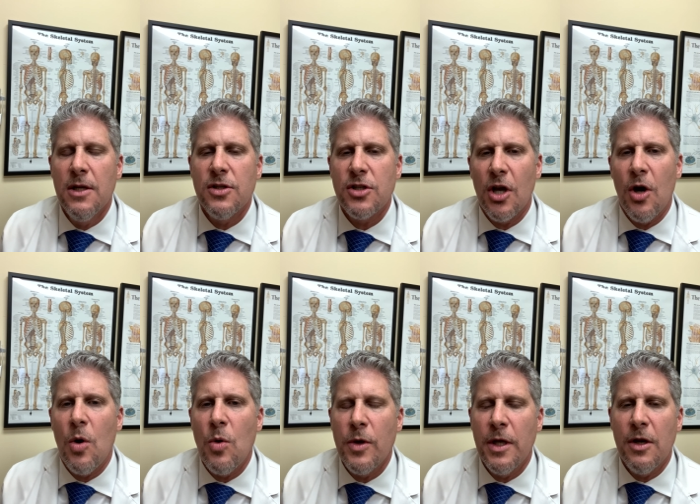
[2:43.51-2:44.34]

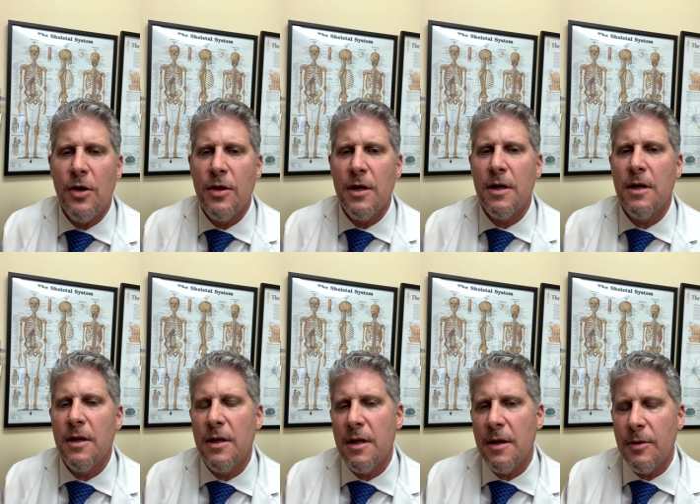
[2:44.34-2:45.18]
So,
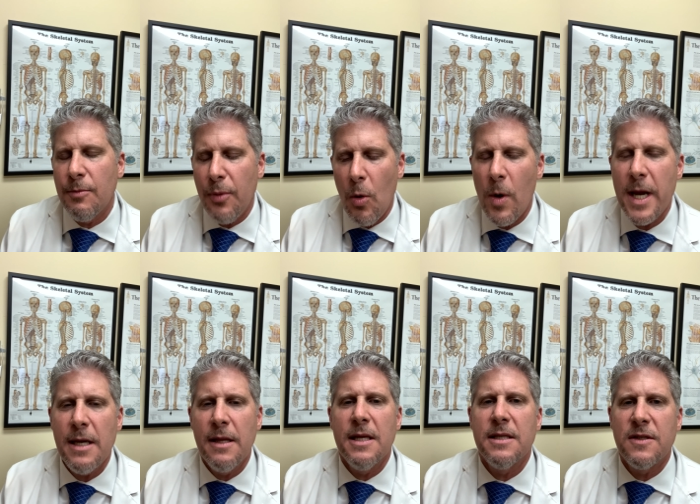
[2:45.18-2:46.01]
the point
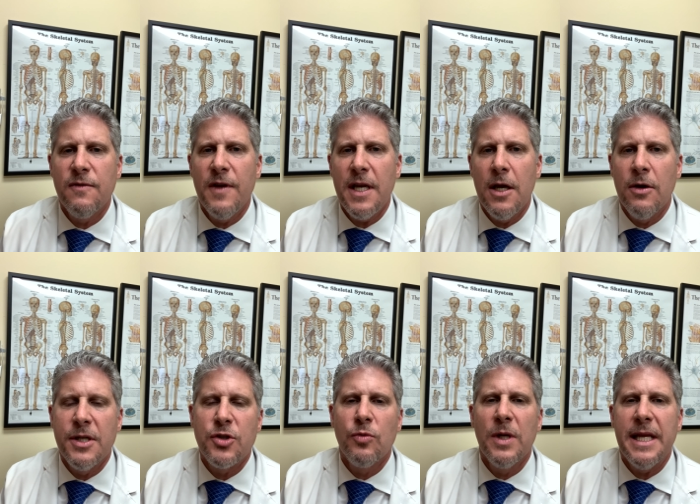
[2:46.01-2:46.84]
in this video
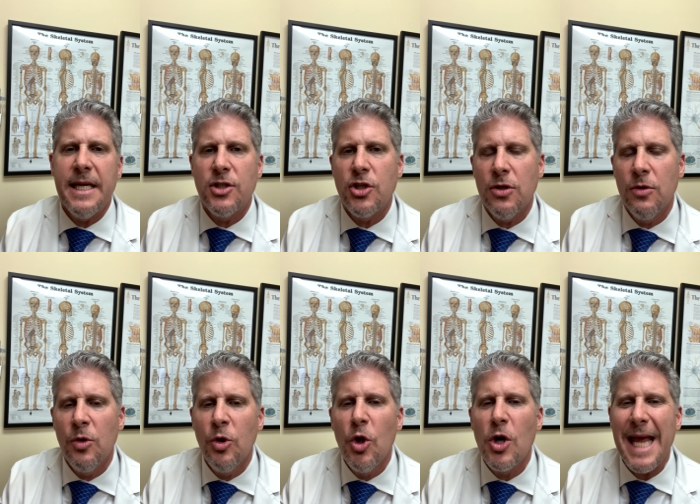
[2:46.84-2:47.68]
is really to
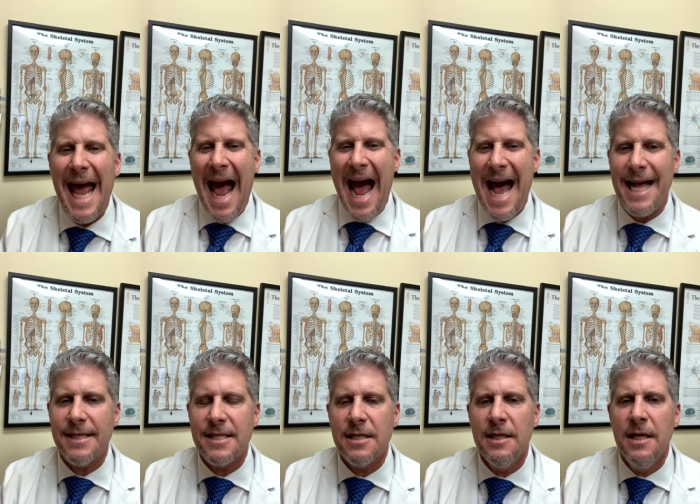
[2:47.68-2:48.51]
look
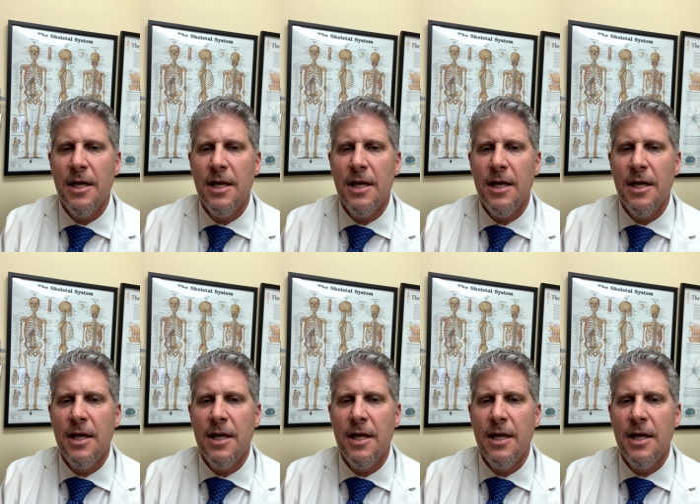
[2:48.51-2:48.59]
at